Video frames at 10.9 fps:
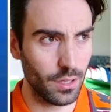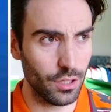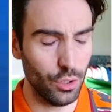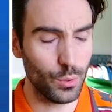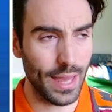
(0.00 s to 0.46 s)

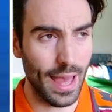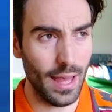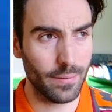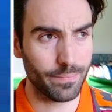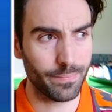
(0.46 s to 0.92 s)
You
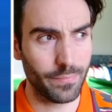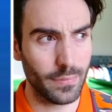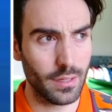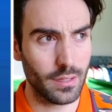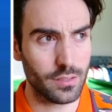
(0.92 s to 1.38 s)
get,
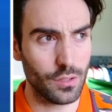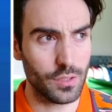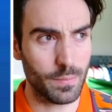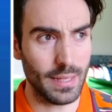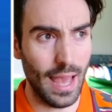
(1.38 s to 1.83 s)

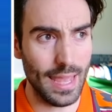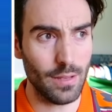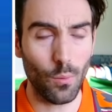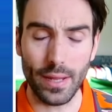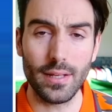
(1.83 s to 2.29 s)

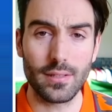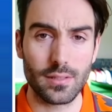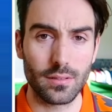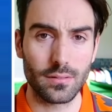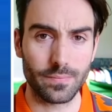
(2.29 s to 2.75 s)
8
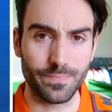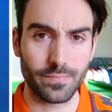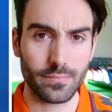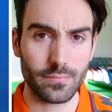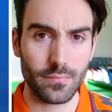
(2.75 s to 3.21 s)
weeks
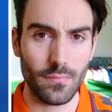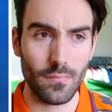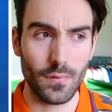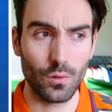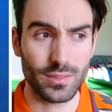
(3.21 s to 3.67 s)

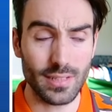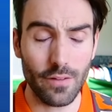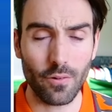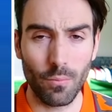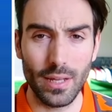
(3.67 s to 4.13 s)

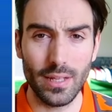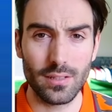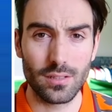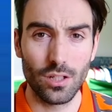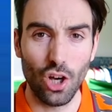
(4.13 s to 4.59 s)
7
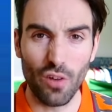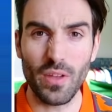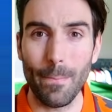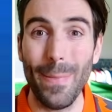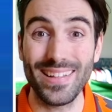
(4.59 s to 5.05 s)
weeks of
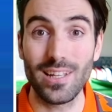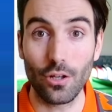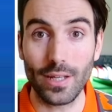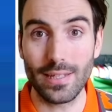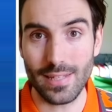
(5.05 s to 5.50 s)
your better
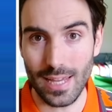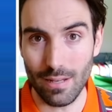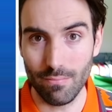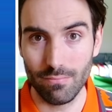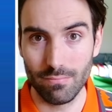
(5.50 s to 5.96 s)
looking
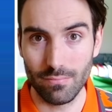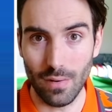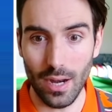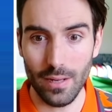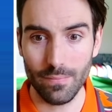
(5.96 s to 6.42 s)
team,
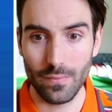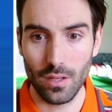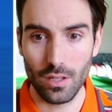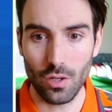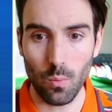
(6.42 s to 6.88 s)
right?
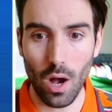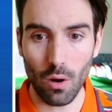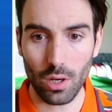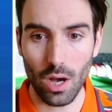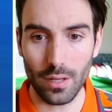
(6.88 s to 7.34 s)
You're
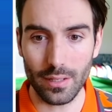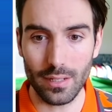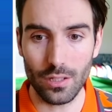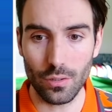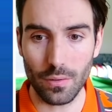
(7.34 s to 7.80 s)

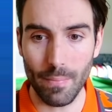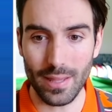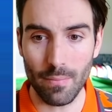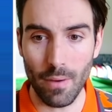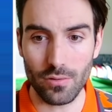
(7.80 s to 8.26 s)
wildcarding, you can
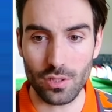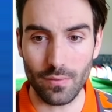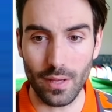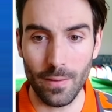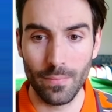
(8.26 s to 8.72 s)
make the most
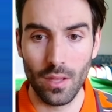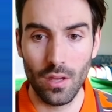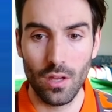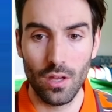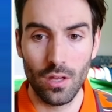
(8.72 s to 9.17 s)
of it.
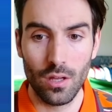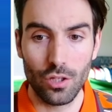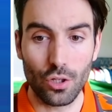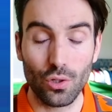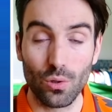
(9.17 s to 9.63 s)

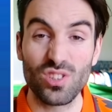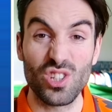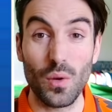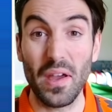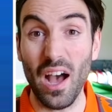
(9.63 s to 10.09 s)
You can also
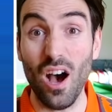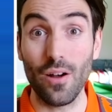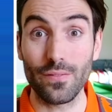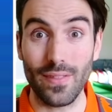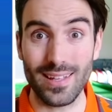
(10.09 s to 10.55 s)
do it
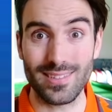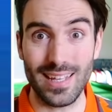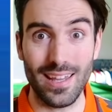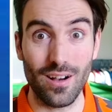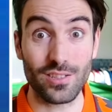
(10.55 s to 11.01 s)
after that
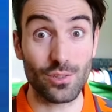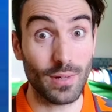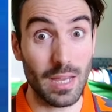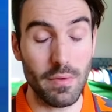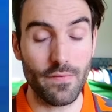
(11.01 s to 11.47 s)
City Arsenal
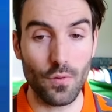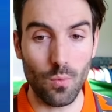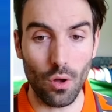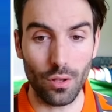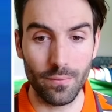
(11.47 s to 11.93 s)
game if you
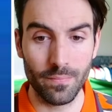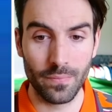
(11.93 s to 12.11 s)
want.